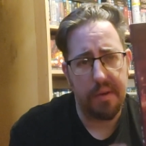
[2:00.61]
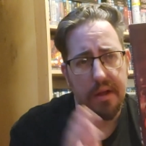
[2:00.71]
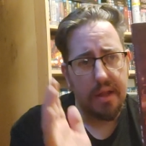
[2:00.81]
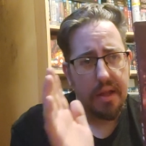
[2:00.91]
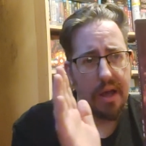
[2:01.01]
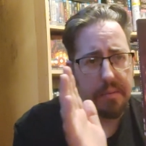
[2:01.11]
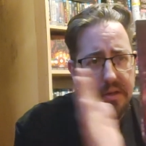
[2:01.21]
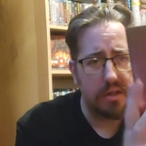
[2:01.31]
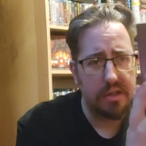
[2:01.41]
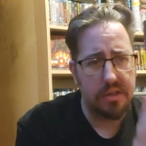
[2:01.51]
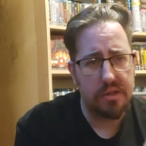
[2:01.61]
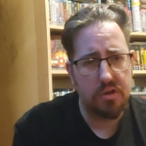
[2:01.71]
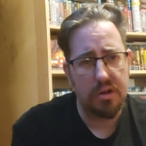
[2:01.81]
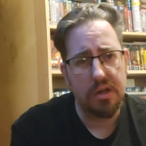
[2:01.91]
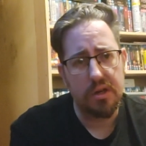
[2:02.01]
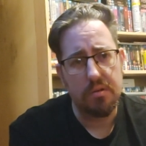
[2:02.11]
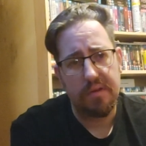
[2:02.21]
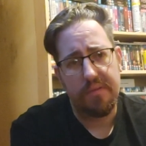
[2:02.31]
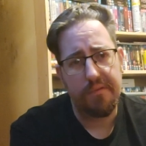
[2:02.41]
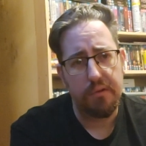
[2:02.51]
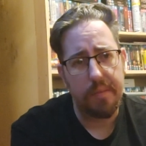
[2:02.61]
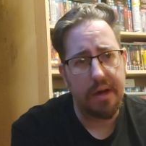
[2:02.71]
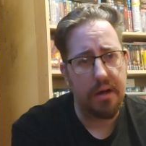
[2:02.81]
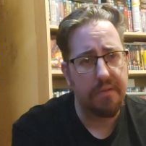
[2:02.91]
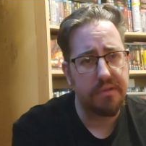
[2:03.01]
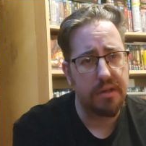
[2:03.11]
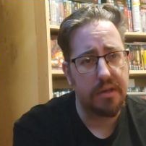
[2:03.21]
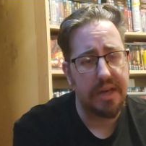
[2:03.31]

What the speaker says: But I mean, it's trying a new different format after